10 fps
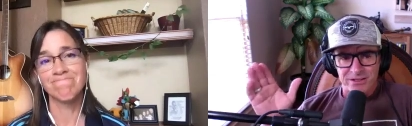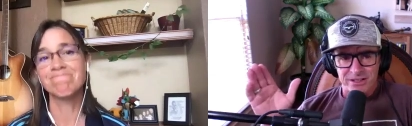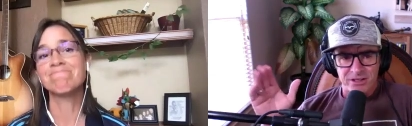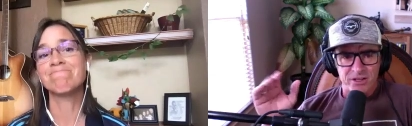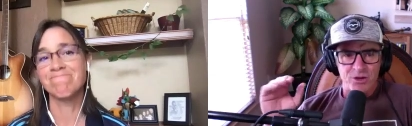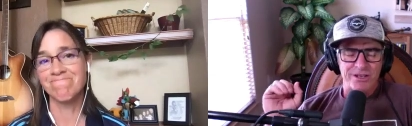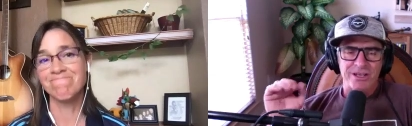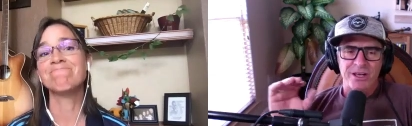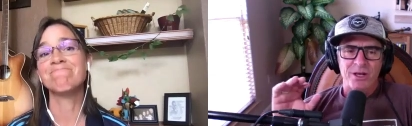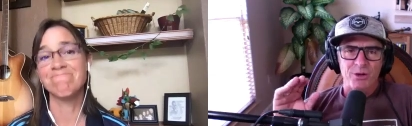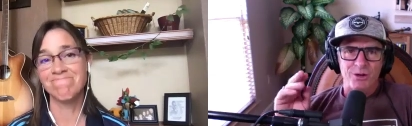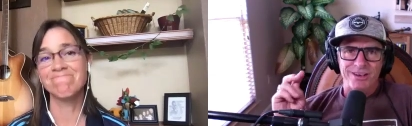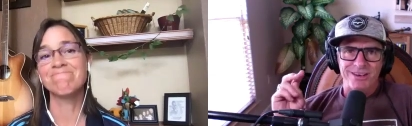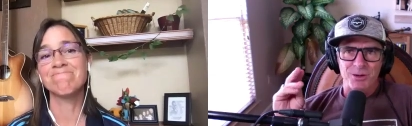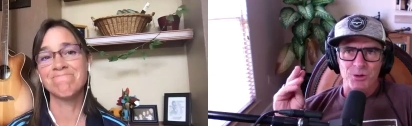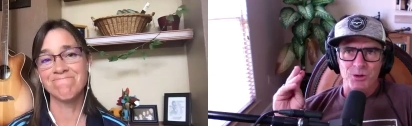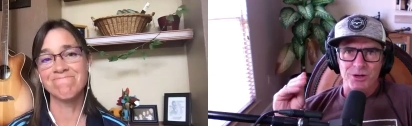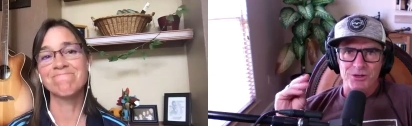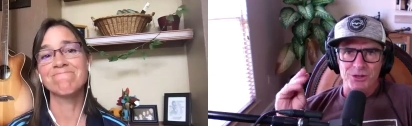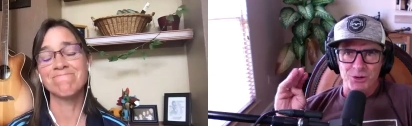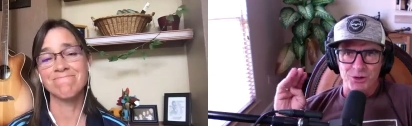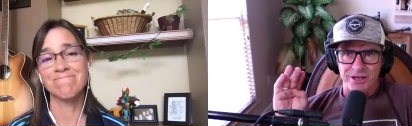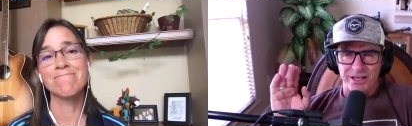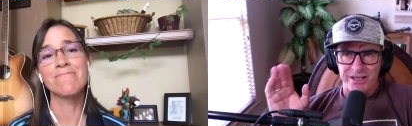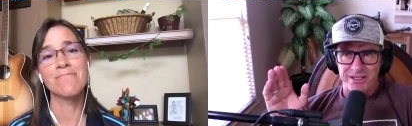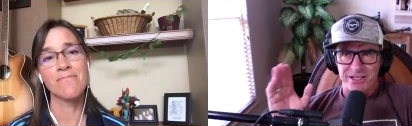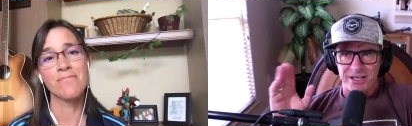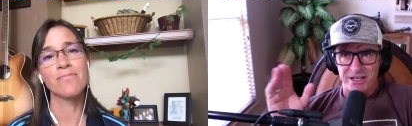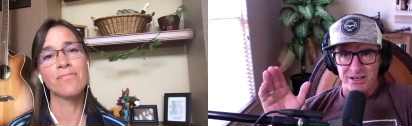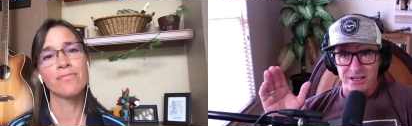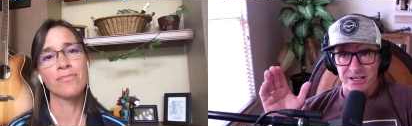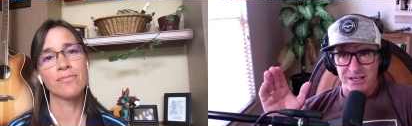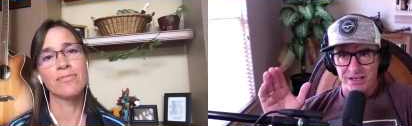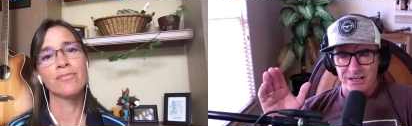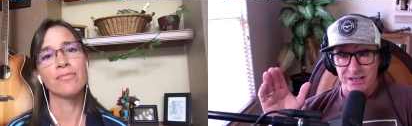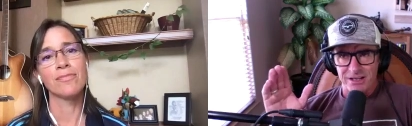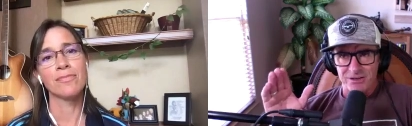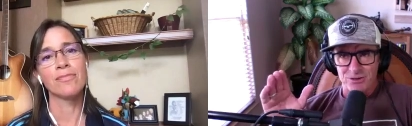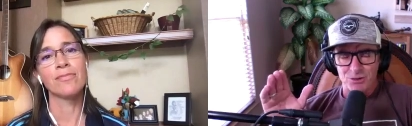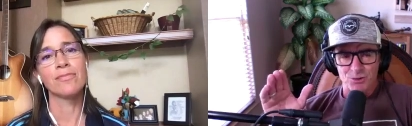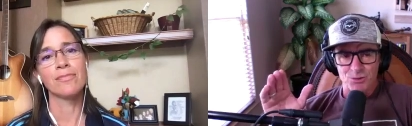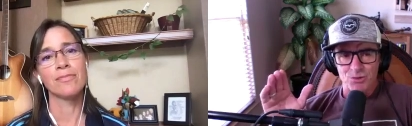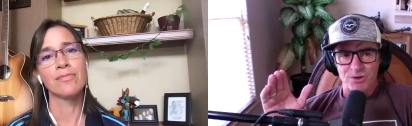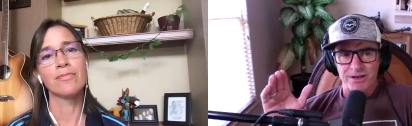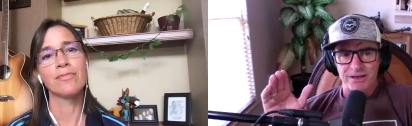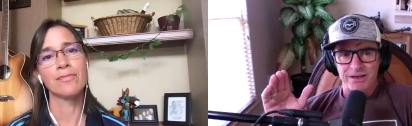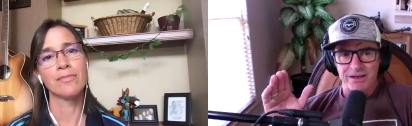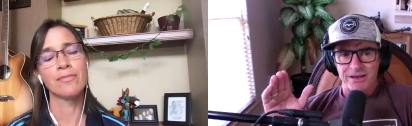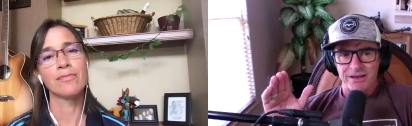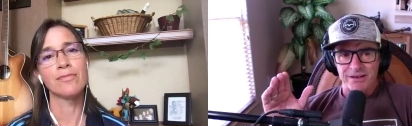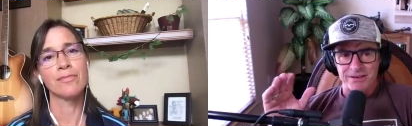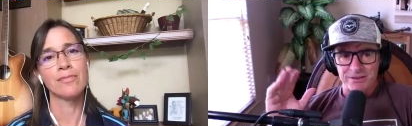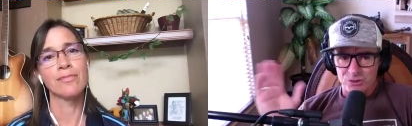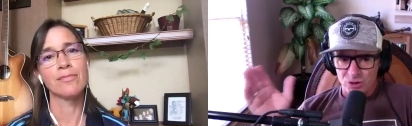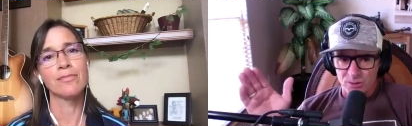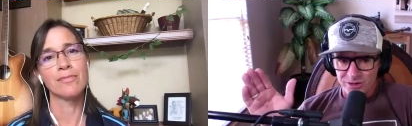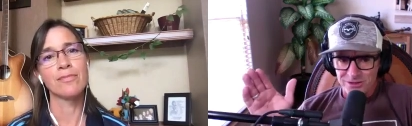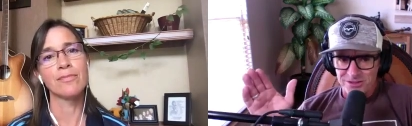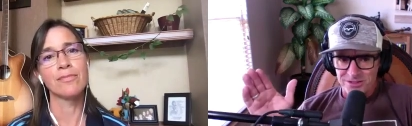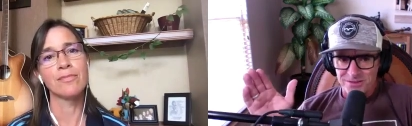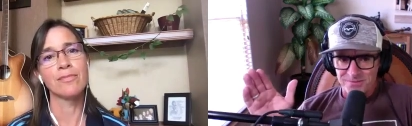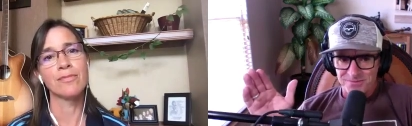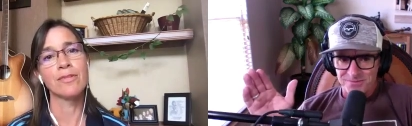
Speaker 1: the technique you can you can you can turn any technique into dominance